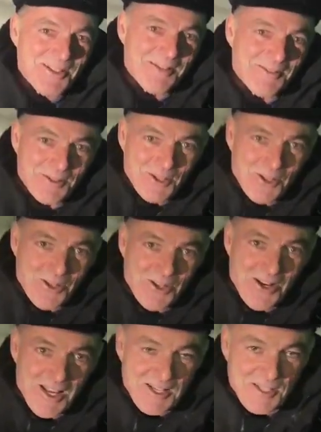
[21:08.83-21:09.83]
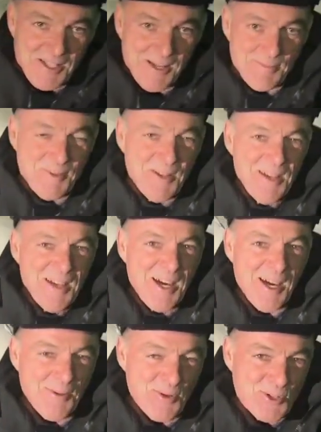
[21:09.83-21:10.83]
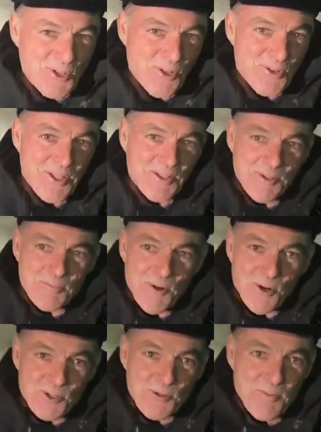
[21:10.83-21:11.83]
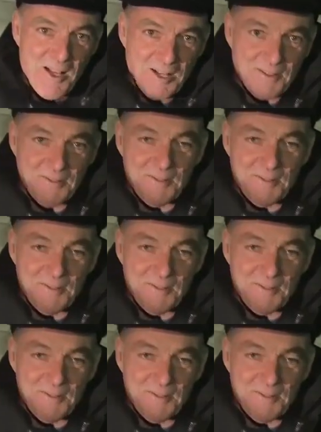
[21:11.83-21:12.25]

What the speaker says: Ailes de Lons last time, I was told that the boat smelled